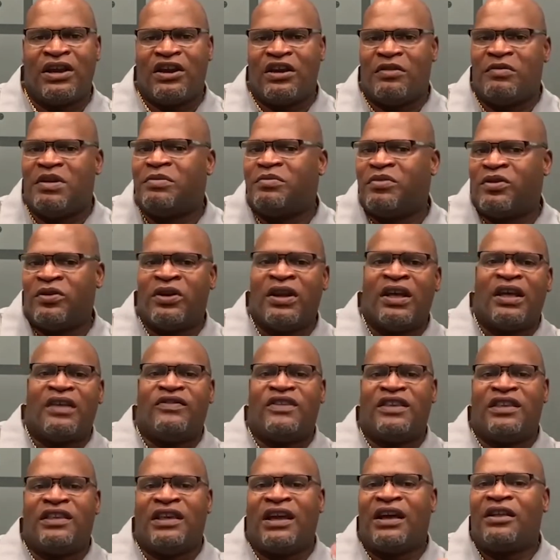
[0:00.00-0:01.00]
Remember,
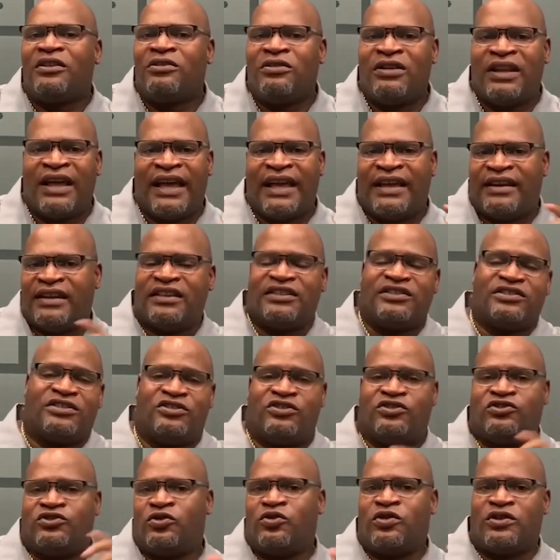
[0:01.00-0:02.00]
the yellow light is the
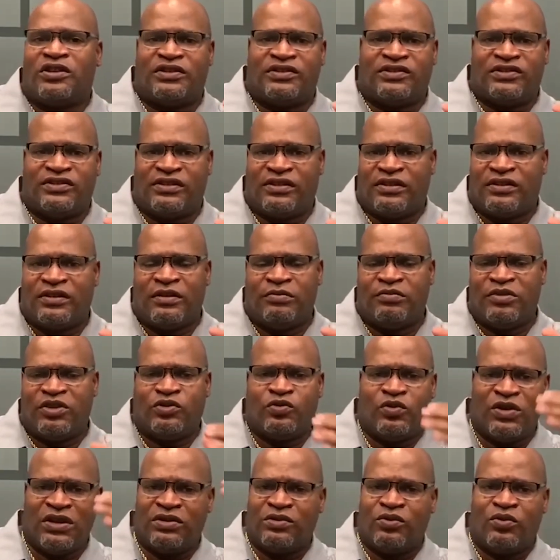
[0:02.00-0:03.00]
shortest
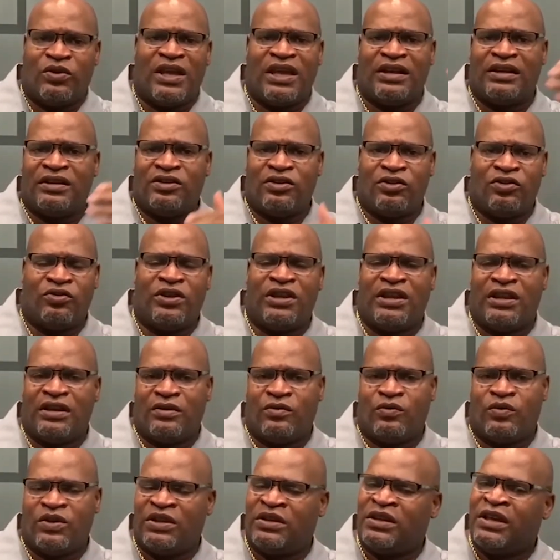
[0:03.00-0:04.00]
between the red and the
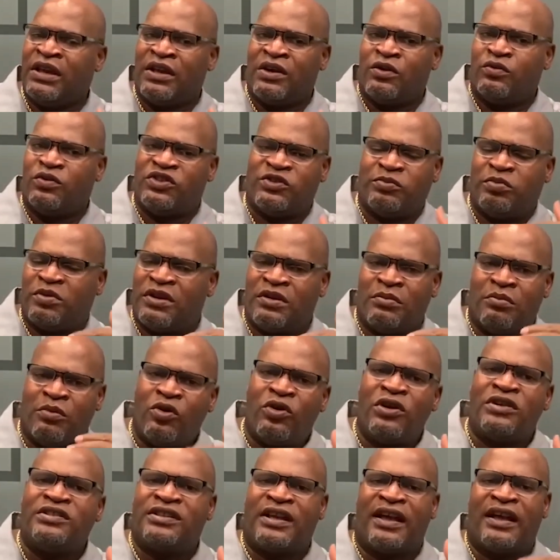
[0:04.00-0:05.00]
green. We spend
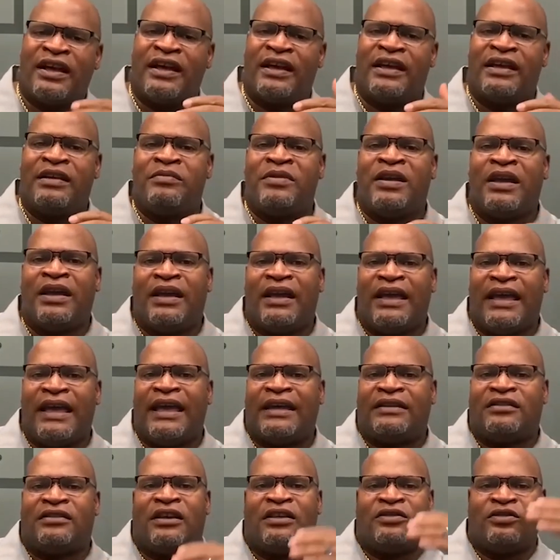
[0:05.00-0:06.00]
more time
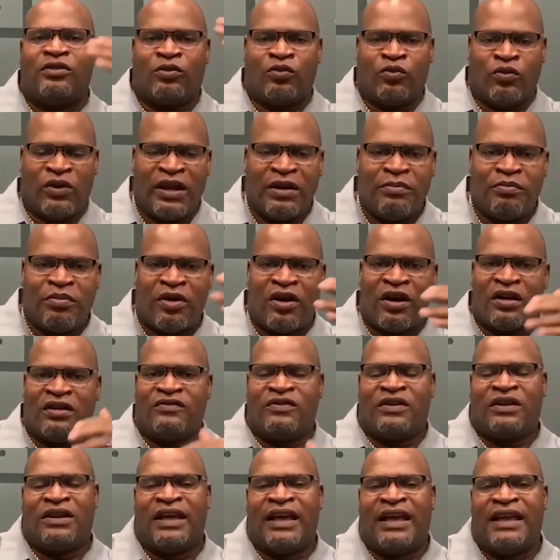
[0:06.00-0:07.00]
at the red part
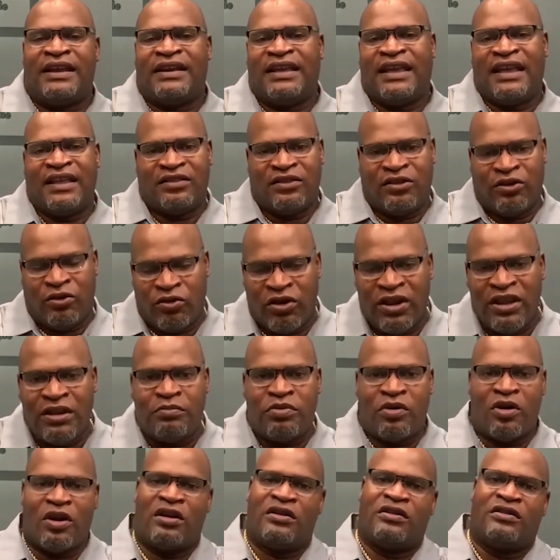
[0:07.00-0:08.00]
of the light and the green
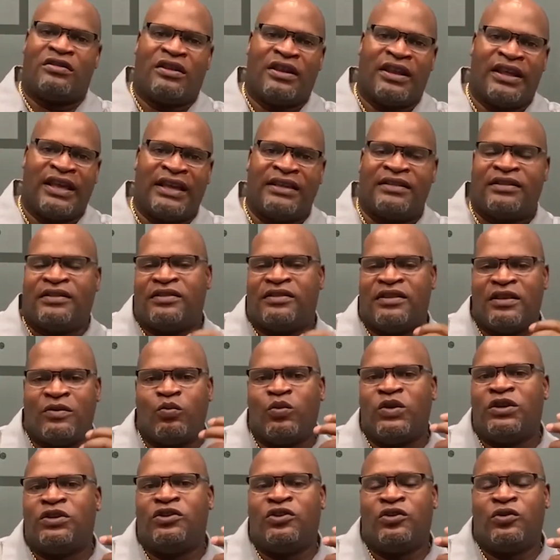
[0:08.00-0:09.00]
part of the light than
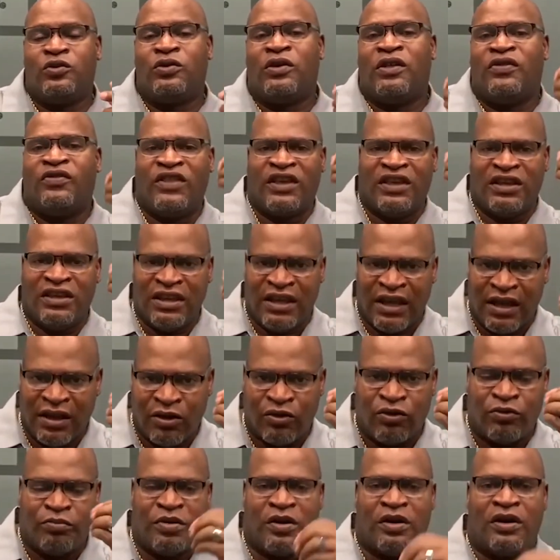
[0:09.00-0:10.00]
we do the
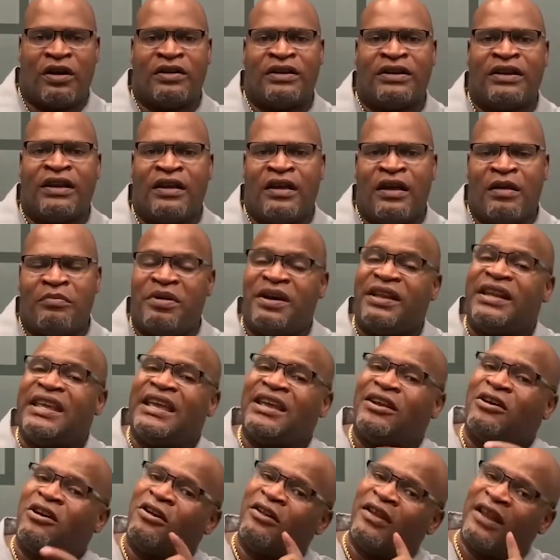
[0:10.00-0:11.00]
yellow part. But
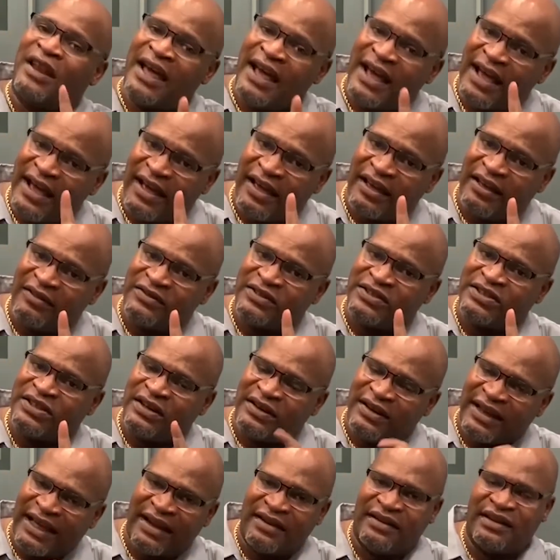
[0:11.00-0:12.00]
in our lives,
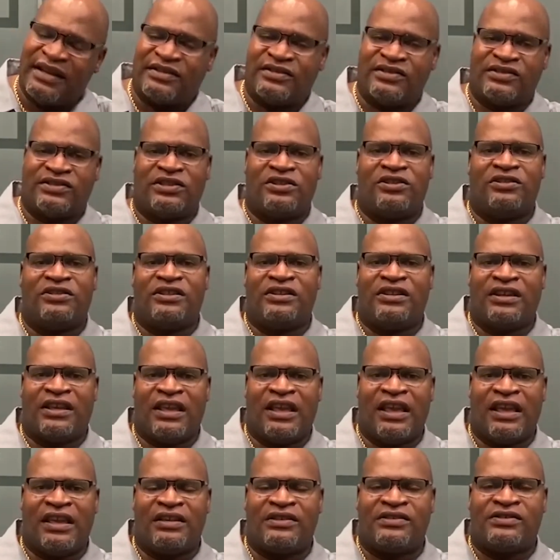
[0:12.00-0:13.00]
not necessarily the
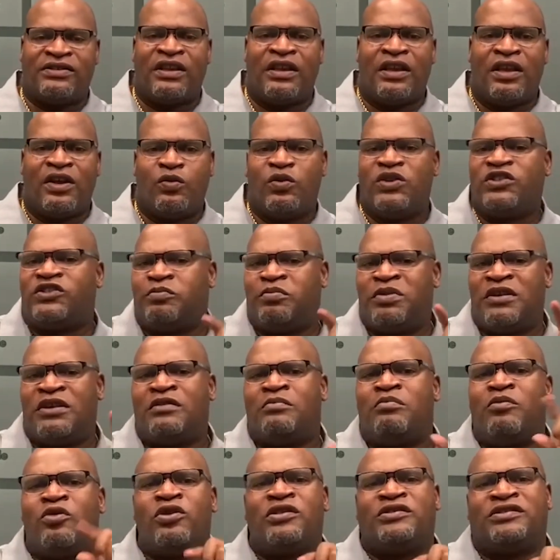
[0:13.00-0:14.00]
case. We
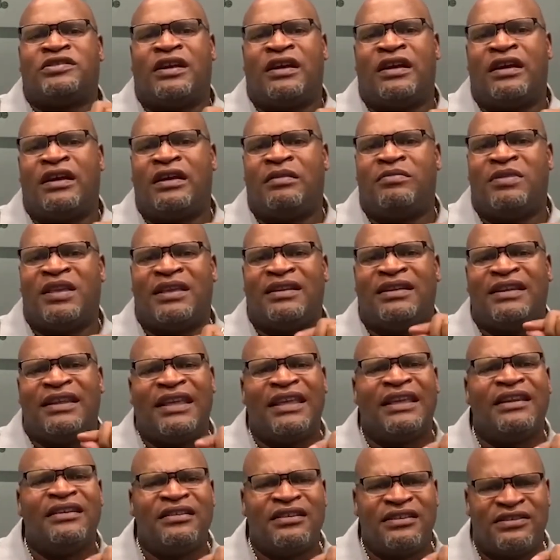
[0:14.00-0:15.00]
spend more time in
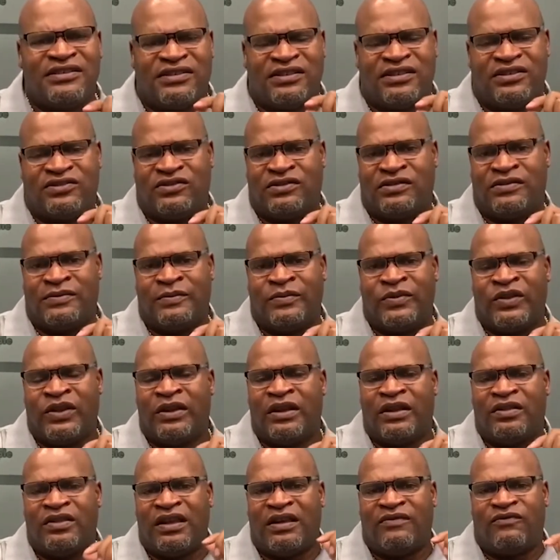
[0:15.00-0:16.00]
indecision
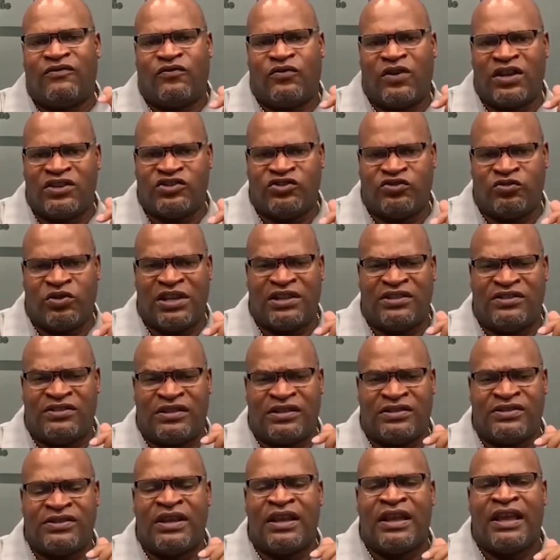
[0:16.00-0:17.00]
that frustrates
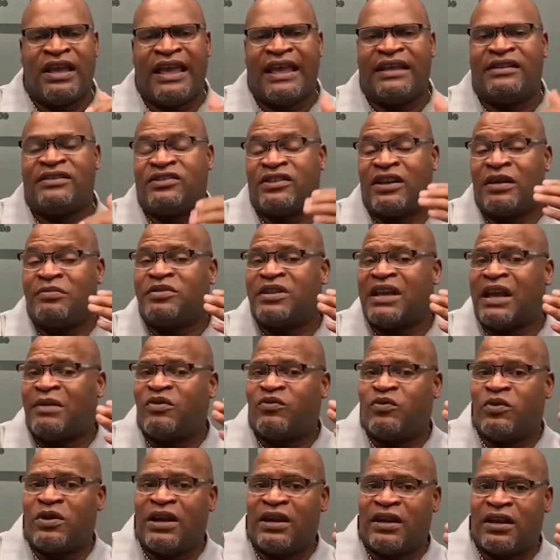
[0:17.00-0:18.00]
us. And sometimes
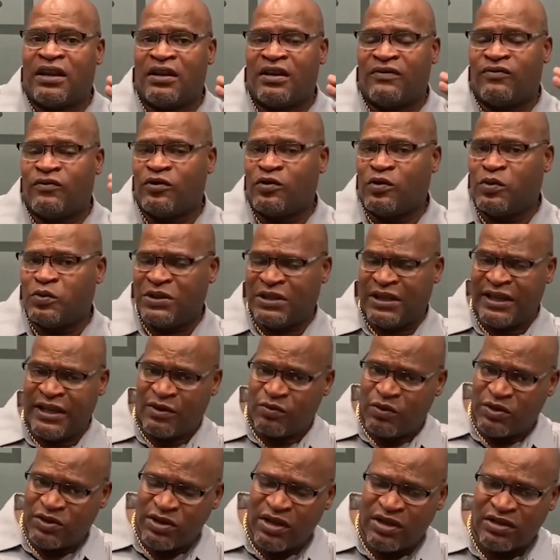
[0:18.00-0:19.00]
if we're not careful,
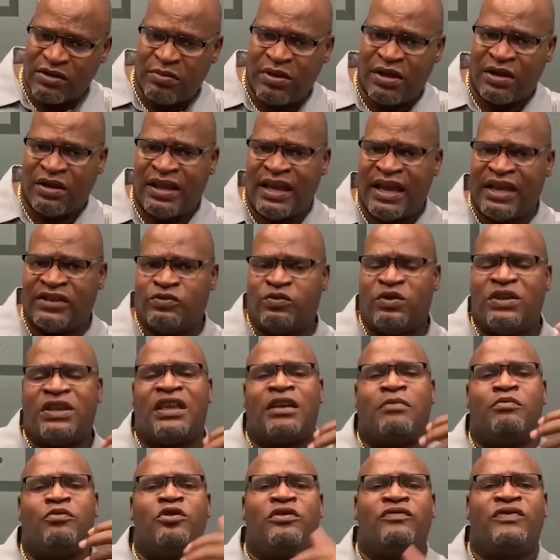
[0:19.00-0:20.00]
like we talked about last week,
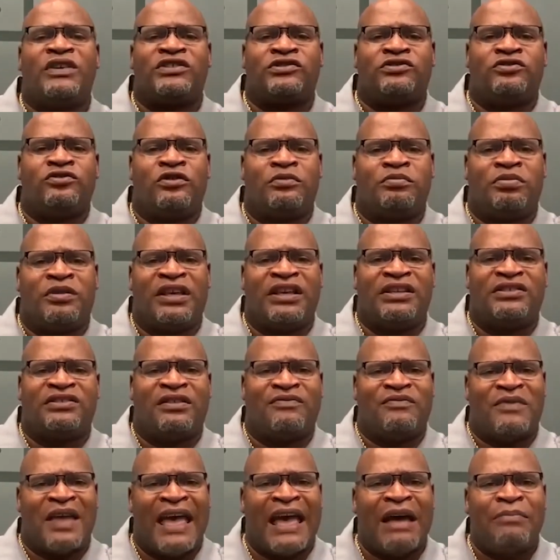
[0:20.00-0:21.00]
can move us to a place
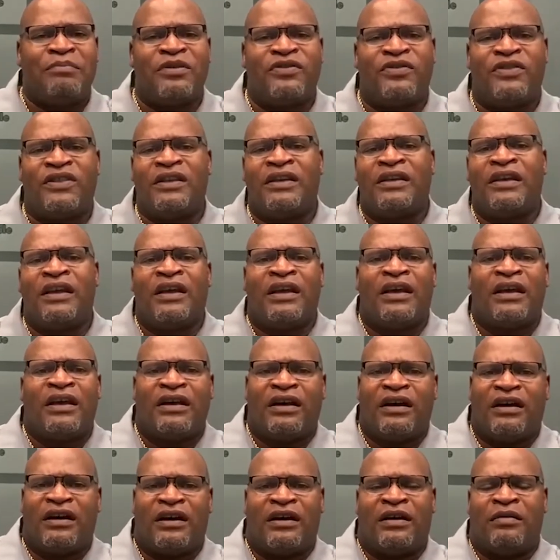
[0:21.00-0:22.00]
of apathy,
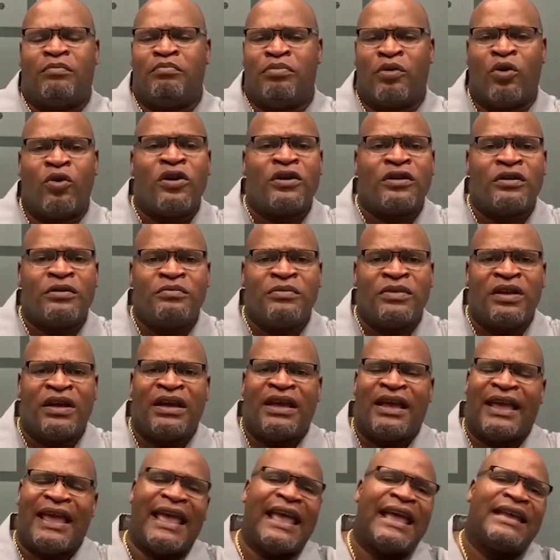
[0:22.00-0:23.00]
boredom,
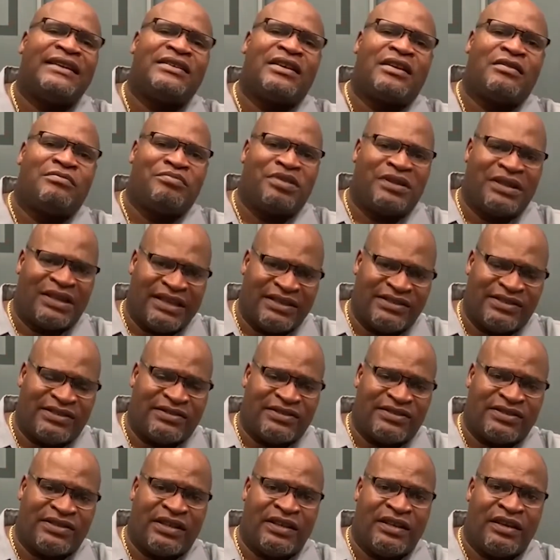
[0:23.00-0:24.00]
and
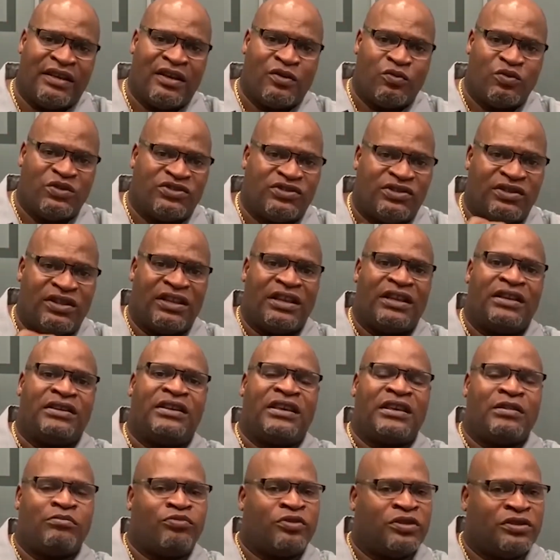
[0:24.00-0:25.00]
complacency, which then
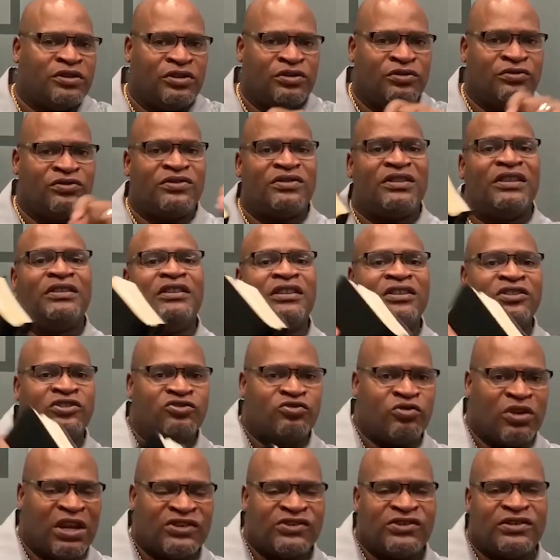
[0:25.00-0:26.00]
can produce the
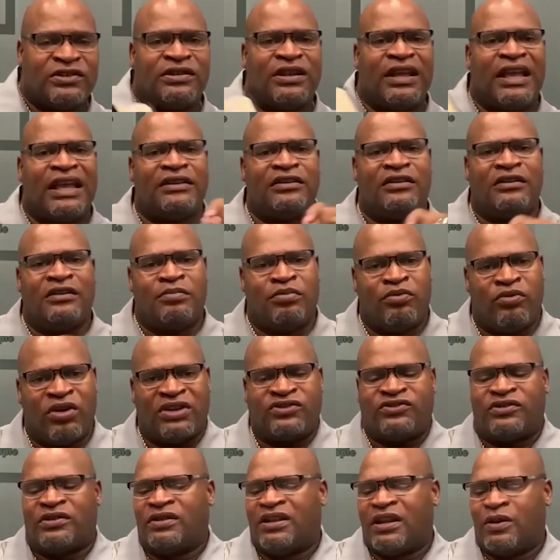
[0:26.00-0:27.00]
distression and the
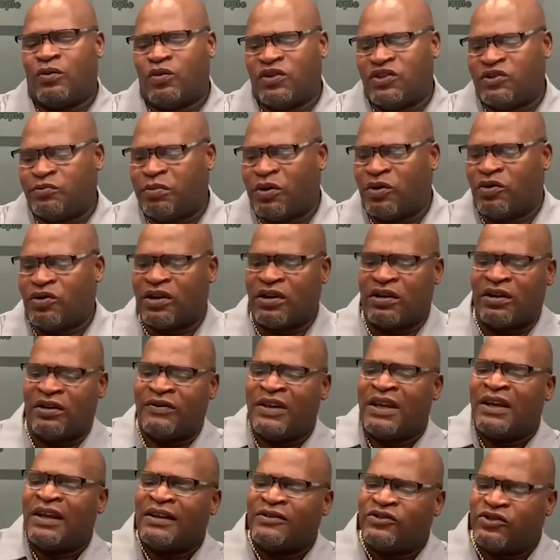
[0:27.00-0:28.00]
depression that we spoke of.
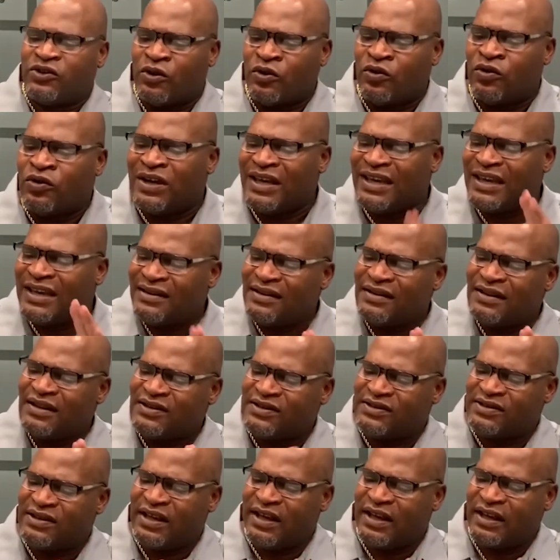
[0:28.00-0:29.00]
So in
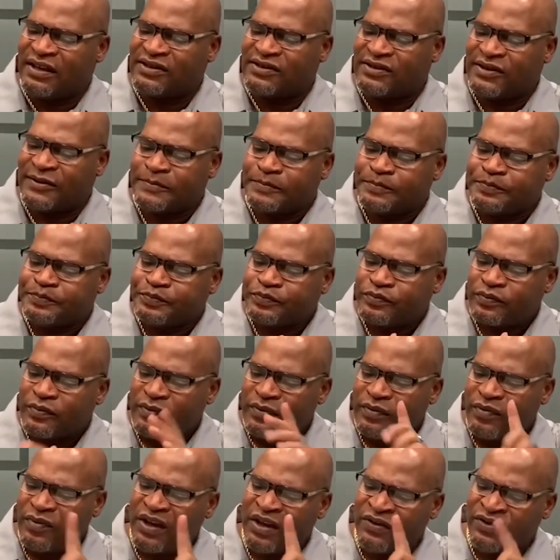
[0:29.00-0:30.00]
this text,
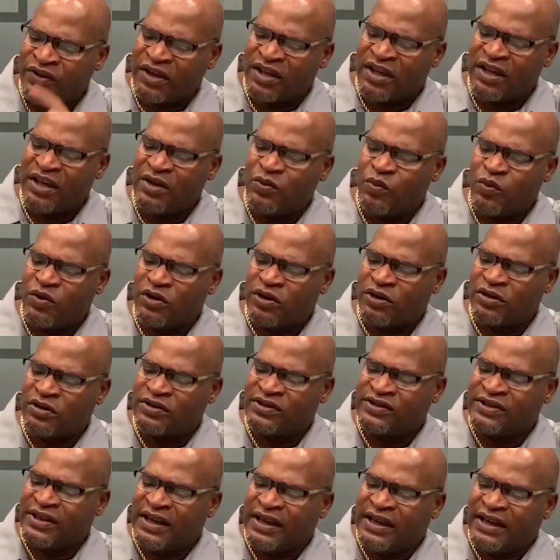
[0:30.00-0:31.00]
the key
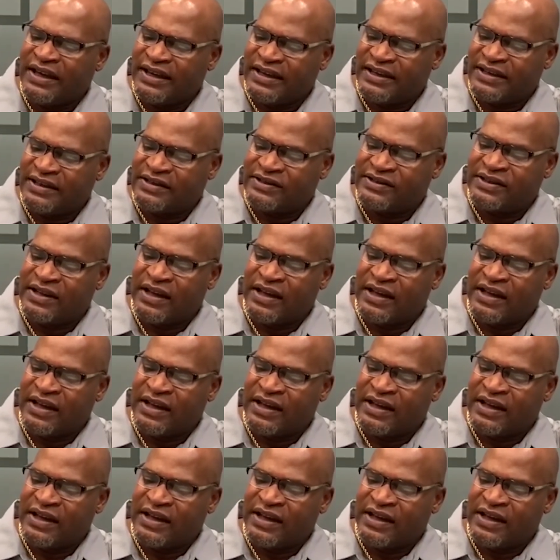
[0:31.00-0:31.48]
words is